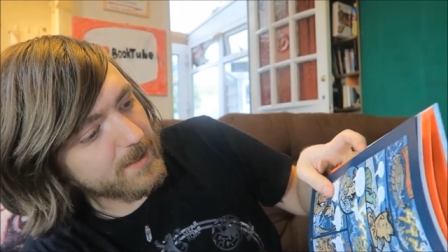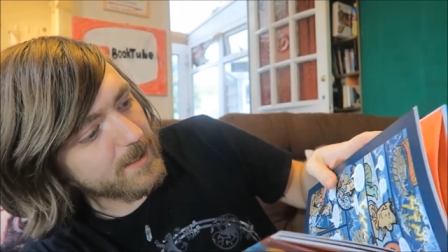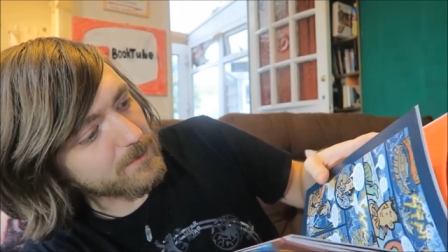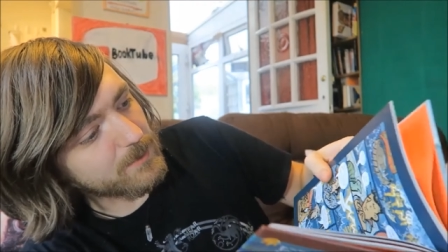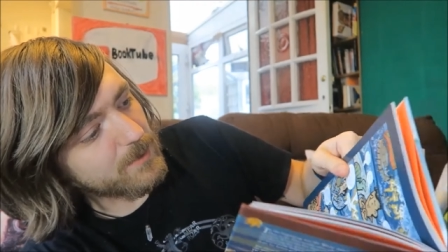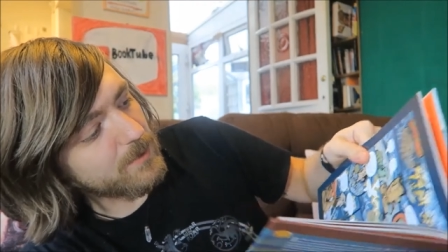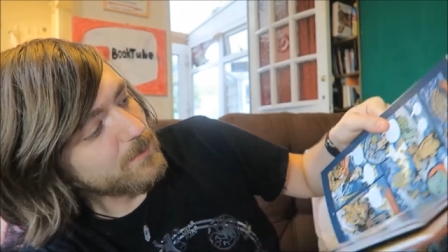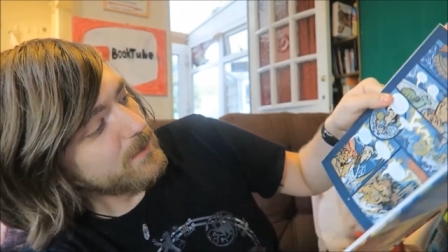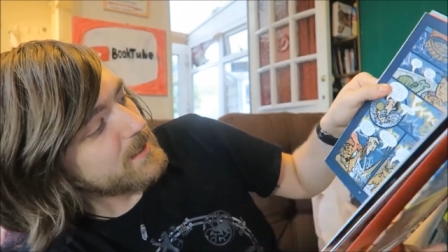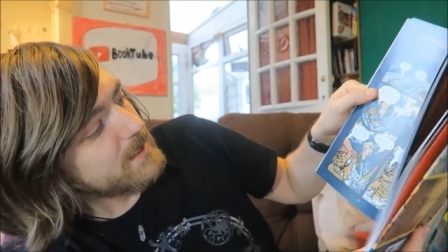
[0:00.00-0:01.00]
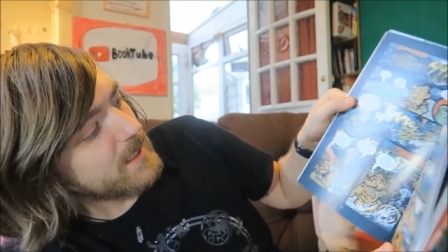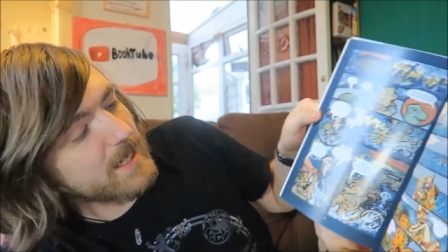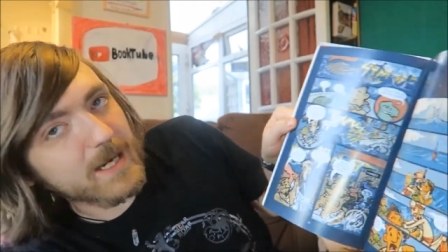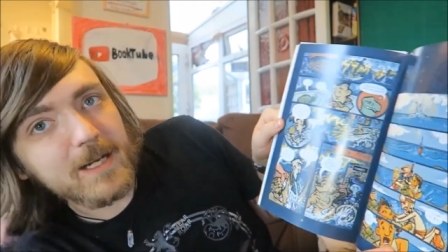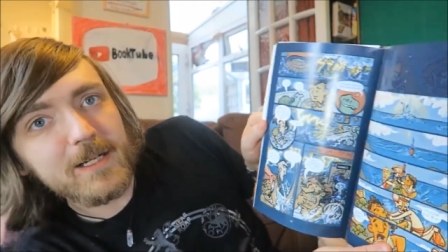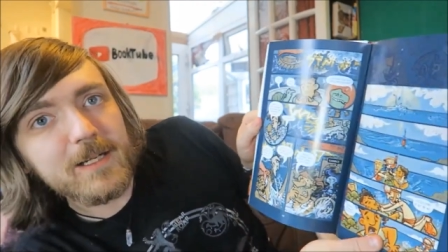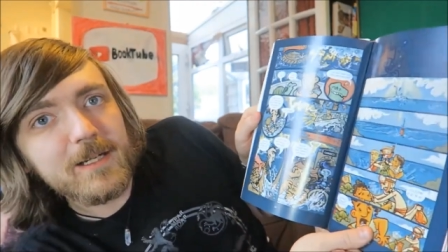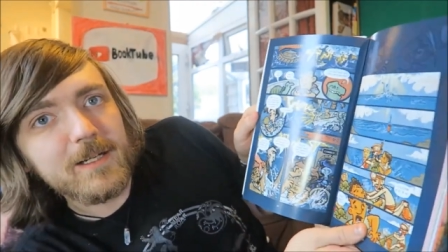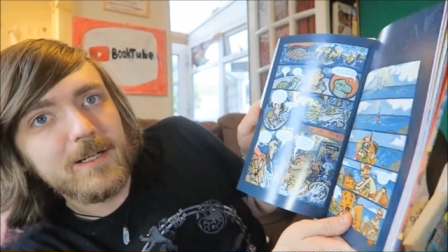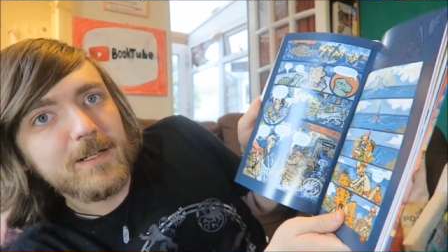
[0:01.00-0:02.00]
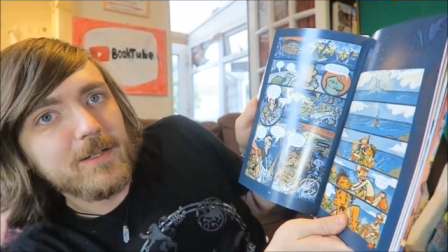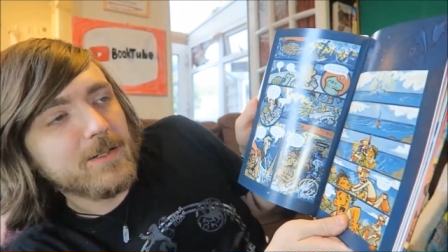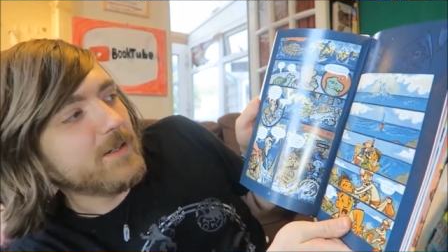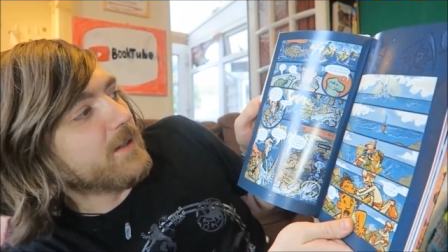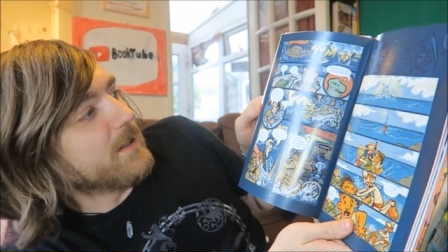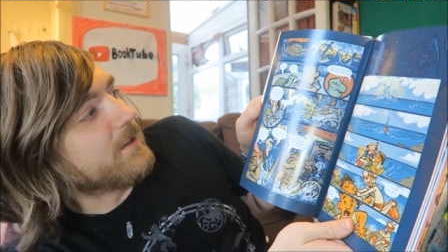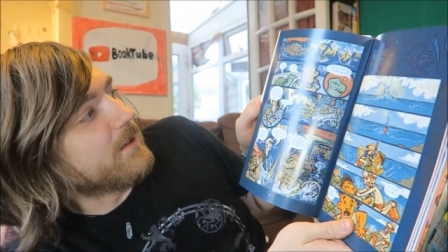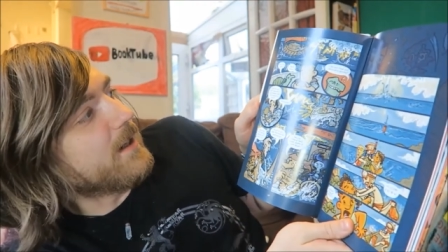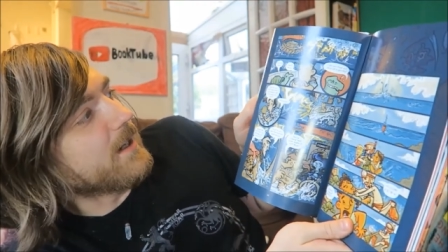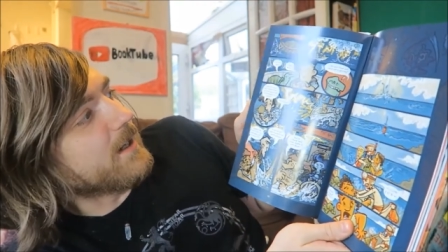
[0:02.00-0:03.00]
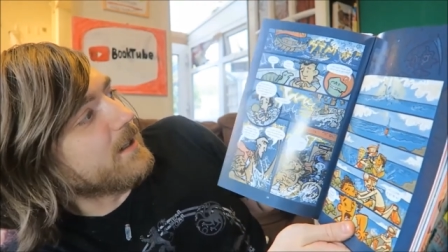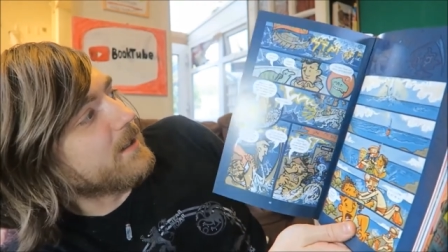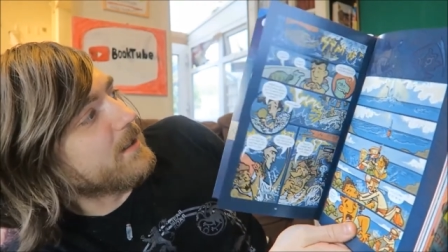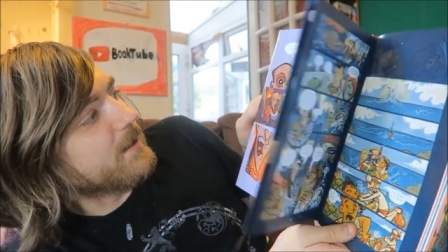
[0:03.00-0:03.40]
How cool is that? Alright.